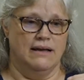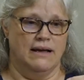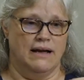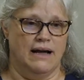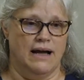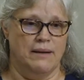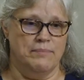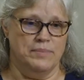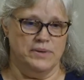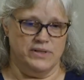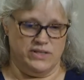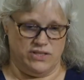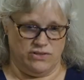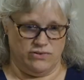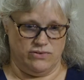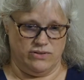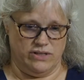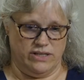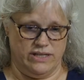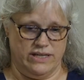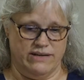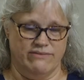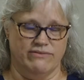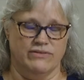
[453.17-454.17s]

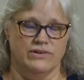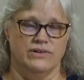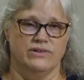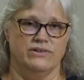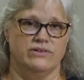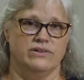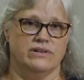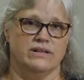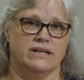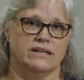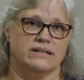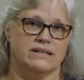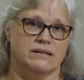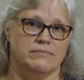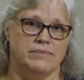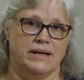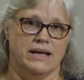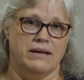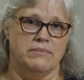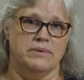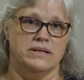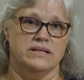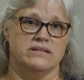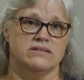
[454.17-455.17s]
opportunity for you to get the
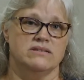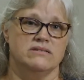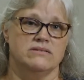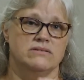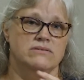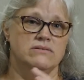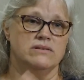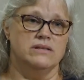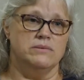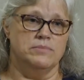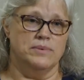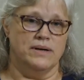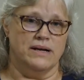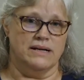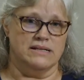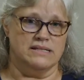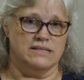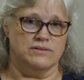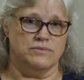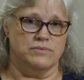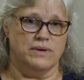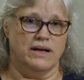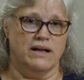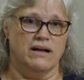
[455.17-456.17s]
baby to the
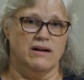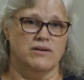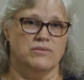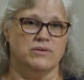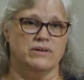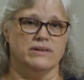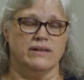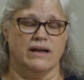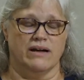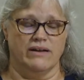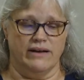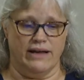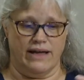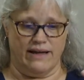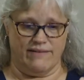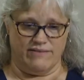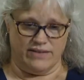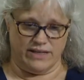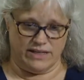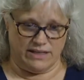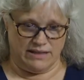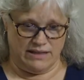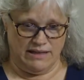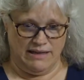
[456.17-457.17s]
breast well without
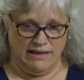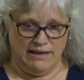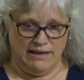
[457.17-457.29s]
having